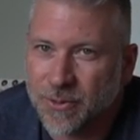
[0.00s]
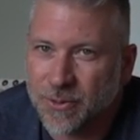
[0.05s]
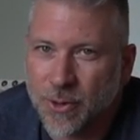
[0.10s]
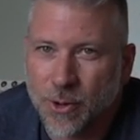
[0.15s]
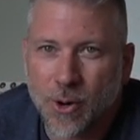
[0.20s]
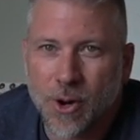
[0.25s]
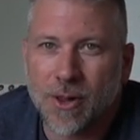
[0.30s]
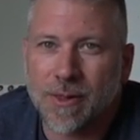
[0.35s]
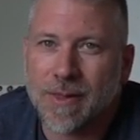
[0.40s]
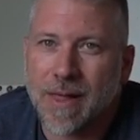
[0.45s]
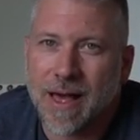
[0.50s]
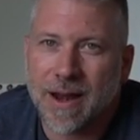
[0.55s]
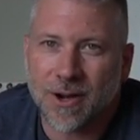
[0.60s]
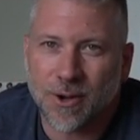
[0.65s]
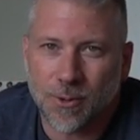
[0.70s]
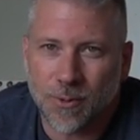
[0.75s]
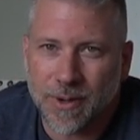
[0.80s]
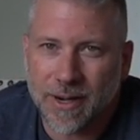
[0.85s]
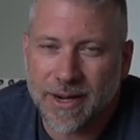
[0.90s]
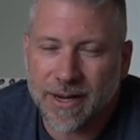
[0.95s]
there are a lot
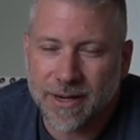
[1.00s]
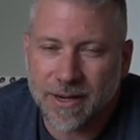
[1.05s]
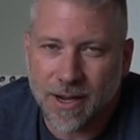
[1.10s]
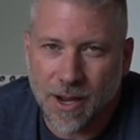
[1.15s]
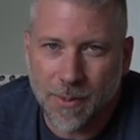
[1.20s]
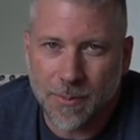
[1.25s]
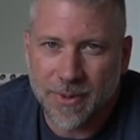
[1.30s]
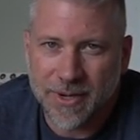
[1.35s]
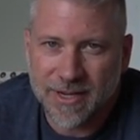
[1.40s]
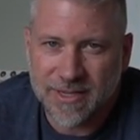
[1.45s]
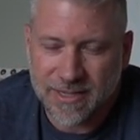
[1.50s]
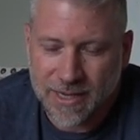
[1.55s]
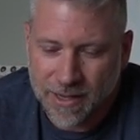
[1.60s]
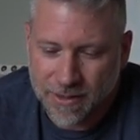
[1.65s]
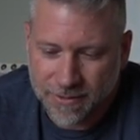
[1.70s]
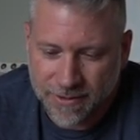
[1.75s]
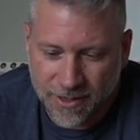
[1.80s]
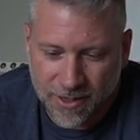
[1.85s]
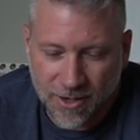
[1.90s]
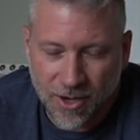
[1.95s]
of great companies
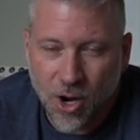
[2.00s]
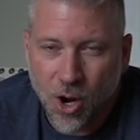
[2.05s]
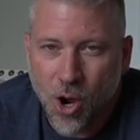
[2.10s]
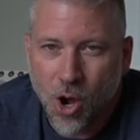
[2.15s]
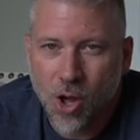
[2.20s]
out there.